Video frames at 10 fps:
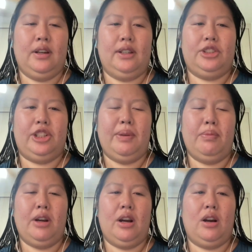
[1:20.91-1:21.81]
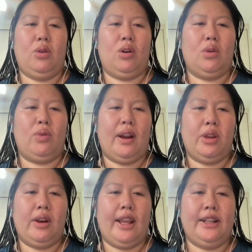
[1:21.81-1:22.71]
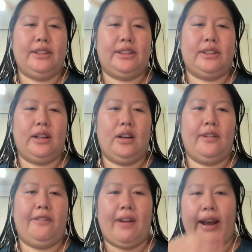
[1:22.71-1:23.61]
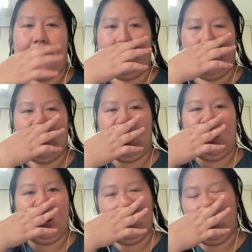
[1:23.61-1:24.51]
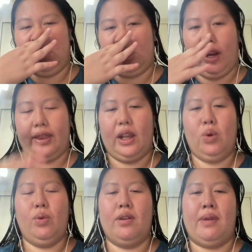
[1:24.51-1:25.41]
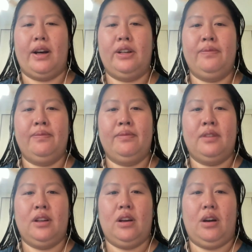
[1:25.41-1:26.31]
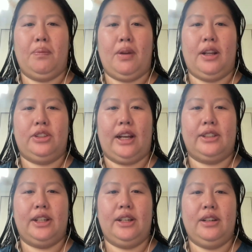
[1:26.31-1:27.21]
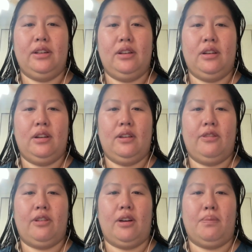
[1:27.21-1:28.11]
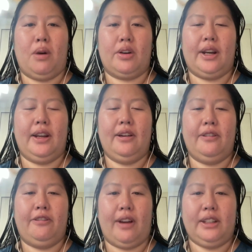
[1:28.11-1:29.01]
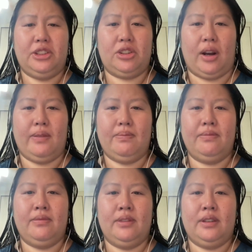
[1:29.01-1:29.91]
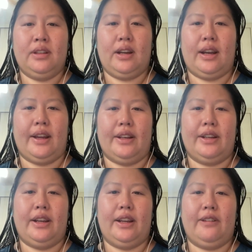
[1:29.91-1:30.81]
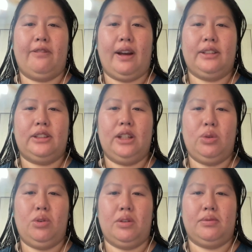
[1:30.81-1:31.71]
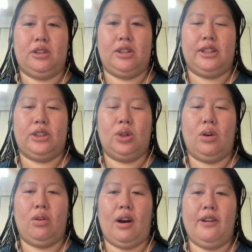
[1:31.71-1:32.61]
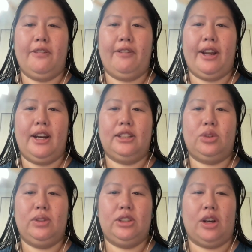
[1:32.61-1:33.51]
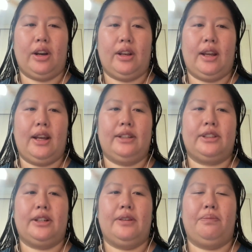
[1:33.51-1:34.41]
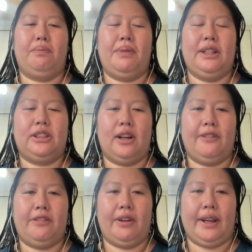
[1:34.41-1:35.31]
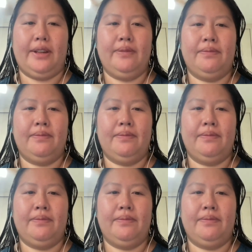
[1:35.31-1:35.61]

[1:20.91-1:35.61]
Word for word: Chip congratulates Fred on attracting Wilma, apologizing for mocking Fred's job and invites the group to his Rock Vegas resort as a peace offering.